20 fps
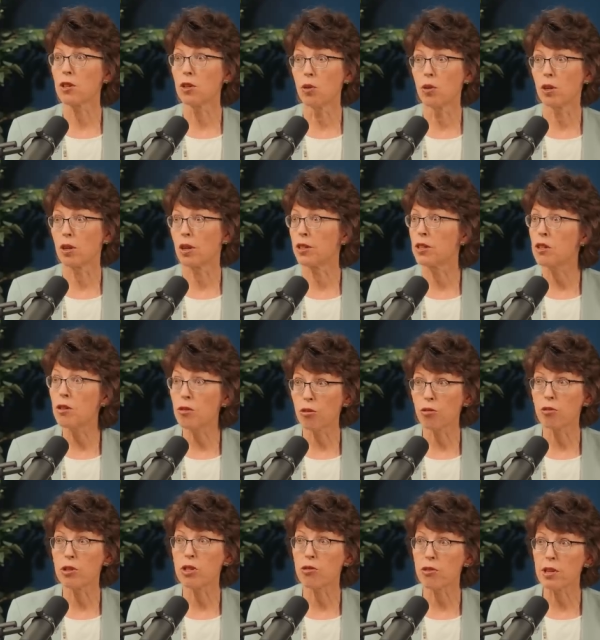Lord on youth
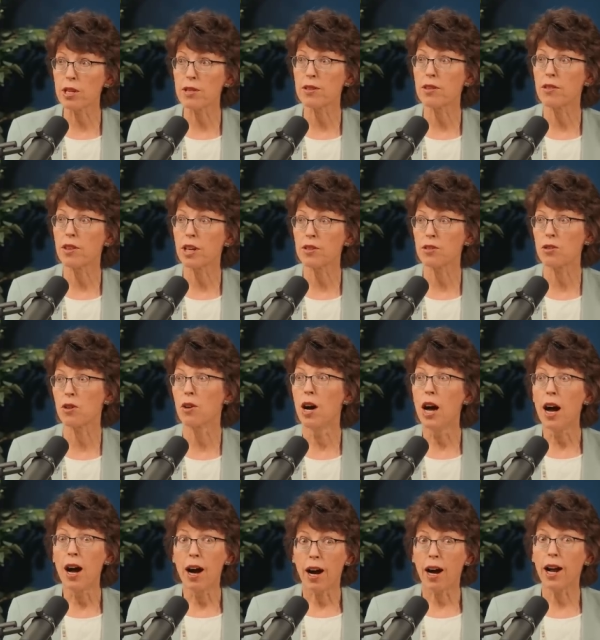mm-hmm. retreats and things. So
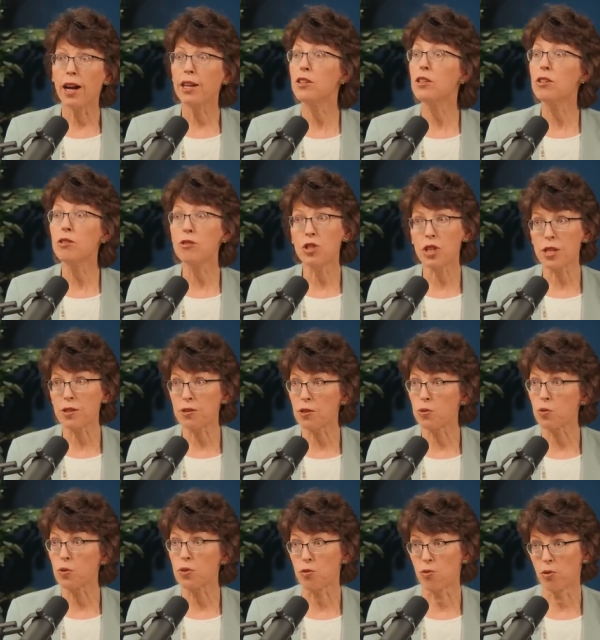I knew
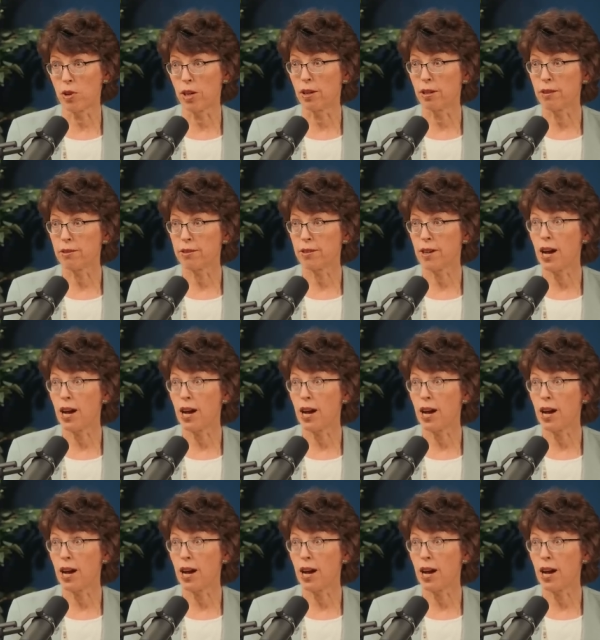Jesus was real.